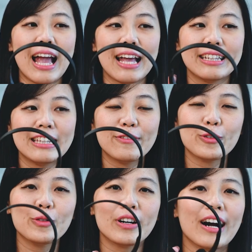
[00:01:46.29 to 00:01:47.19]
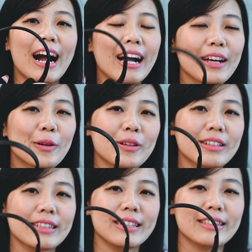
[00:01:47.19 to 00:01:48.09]
and give you a high
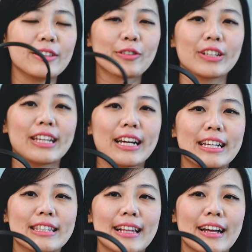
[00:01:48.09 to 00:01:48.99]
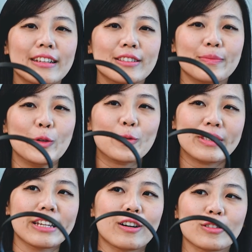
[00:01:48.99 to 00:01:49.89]
quality synchronized like
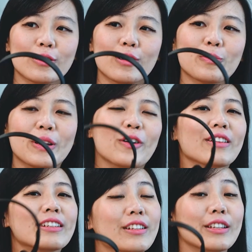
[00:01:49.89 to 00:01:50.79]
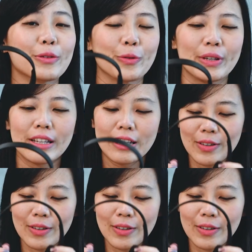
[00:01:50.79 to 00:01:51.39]
music or songs when you're listening to it.